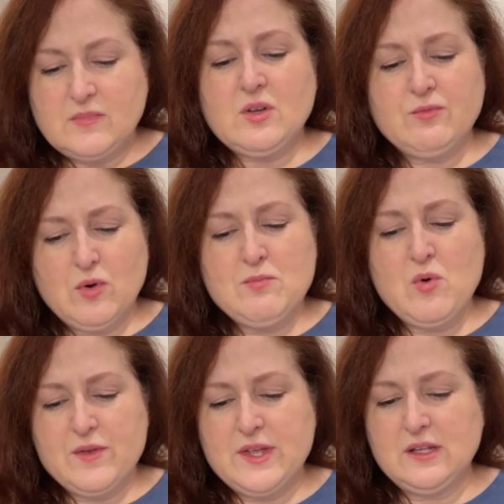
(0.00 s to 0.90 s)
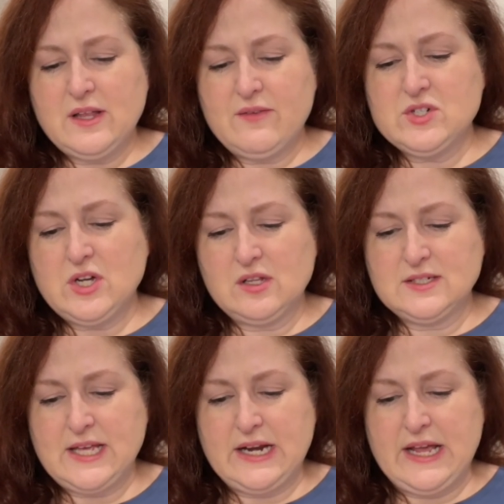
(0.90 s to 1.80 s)
for more than $11
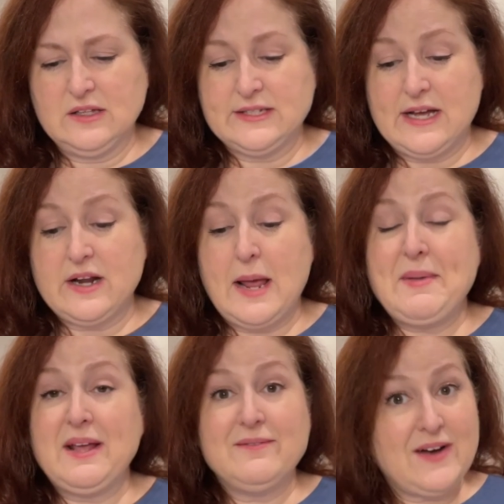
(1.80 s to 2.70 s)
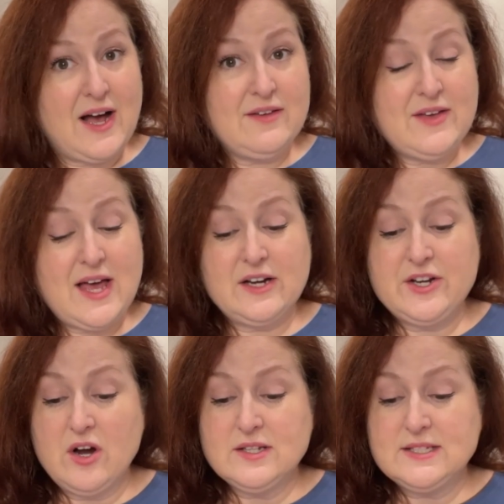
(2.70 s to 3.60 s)
had I held out. I paid $5 at a
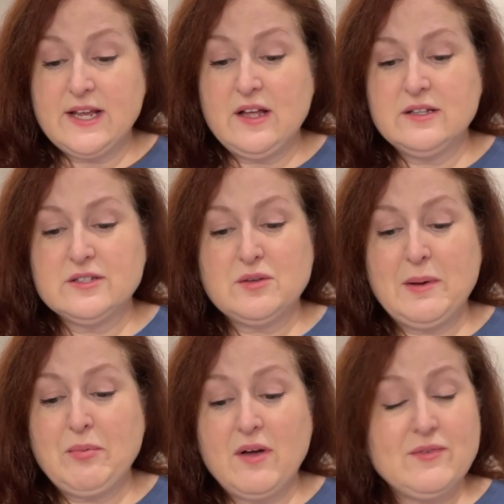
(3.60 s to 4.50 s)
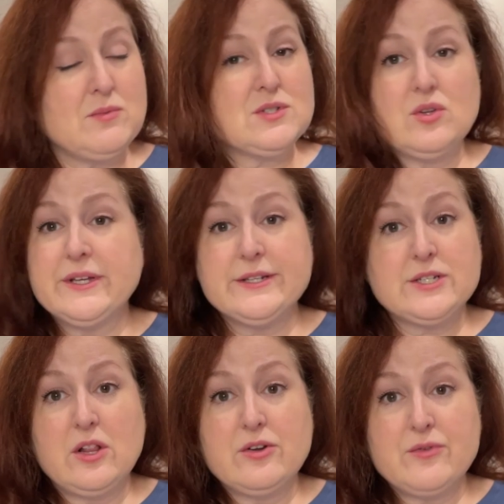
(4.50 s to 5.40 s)
yard sale, and so my profit was only
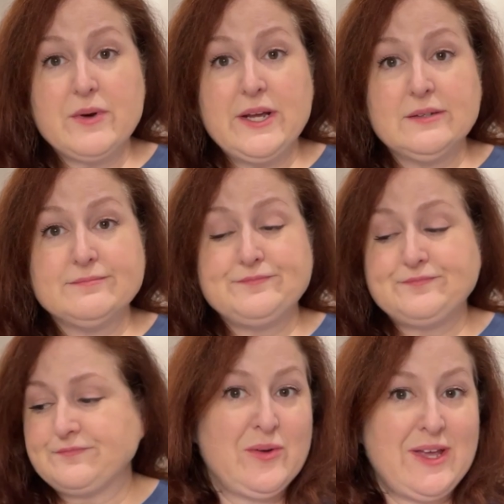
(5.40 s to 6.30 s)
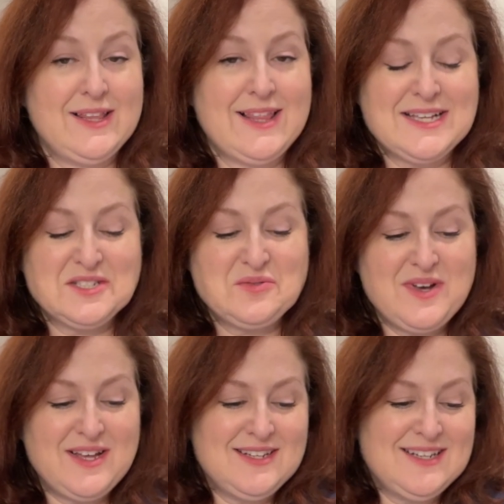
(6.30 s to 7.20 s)
$1.03. Okay, last
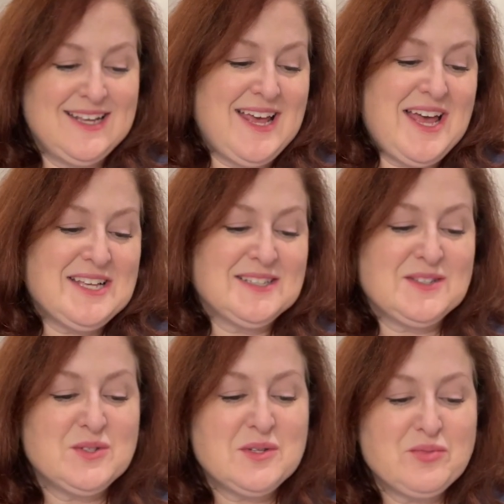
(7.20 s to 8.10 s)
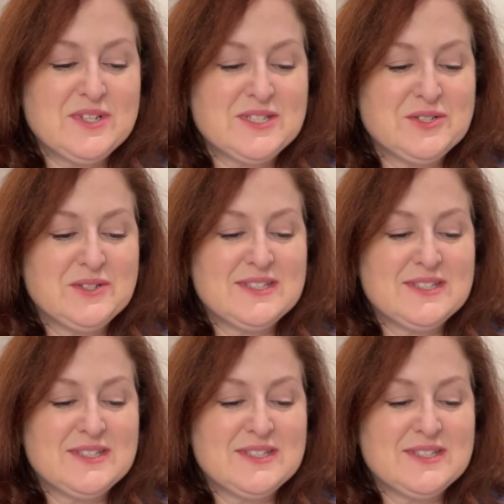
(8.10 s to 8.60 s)
one. Susan Bristol